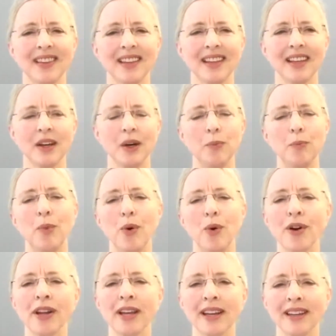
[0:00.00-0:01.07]

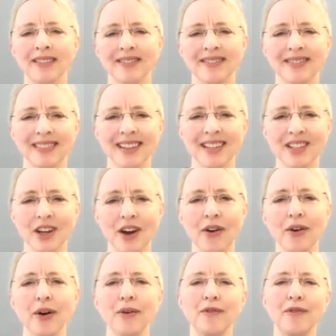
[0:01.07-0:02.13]
mourning, a
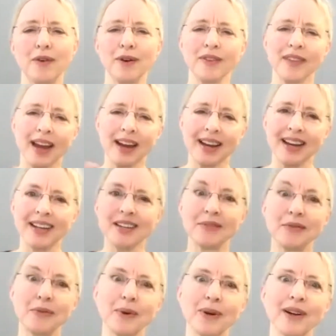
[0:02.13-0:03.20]
sorrow for that kind
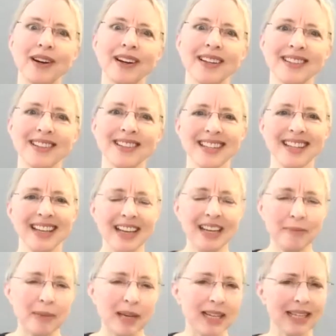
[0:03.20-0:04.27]
of work, just
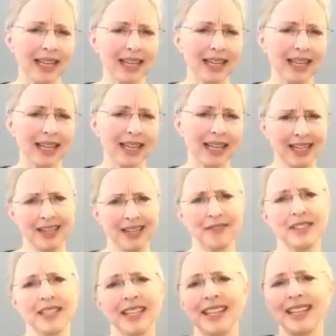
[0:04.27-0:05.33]
because I
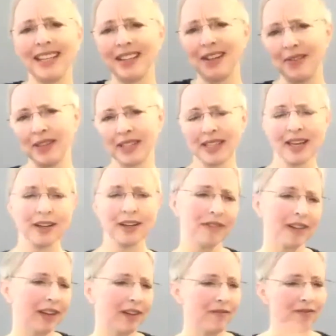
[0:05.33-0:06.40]
loved it, this kind of
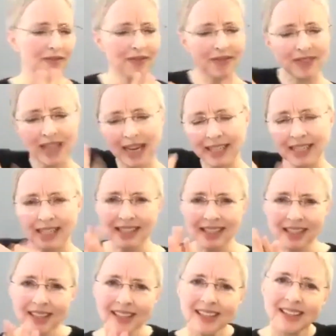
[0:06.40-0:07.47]
like technically
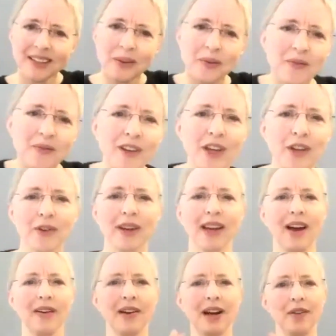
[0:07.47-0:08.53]
figuring out
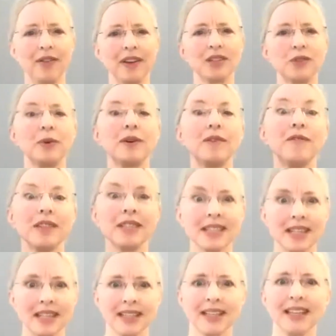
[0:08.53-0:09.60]
how things work
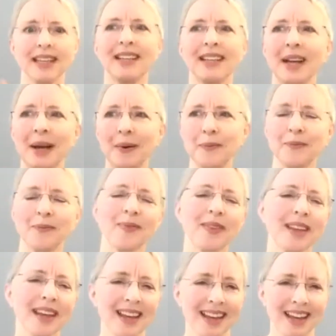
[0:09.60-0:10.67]
physically. And
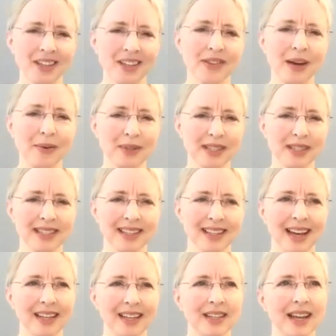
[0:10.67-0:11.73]
so that was,
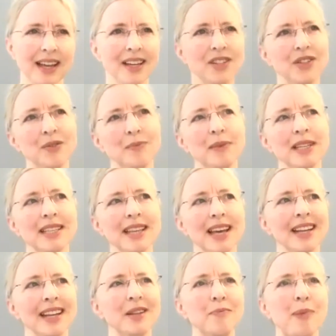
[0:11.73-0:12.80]
I do miss that.
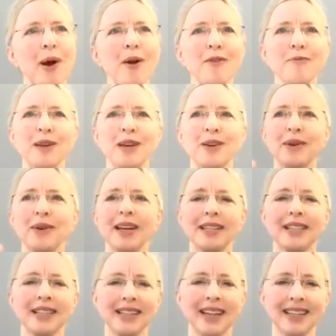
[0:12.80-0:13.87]
And the part of me, when I
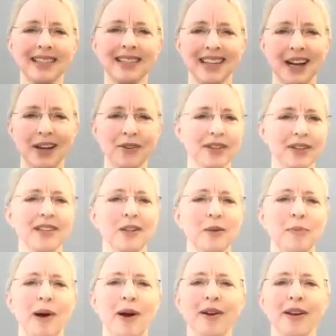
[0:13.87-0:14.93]
see dancing now, there's still a
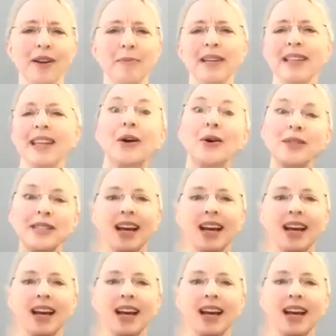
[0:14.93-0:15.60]
part in me that goes like,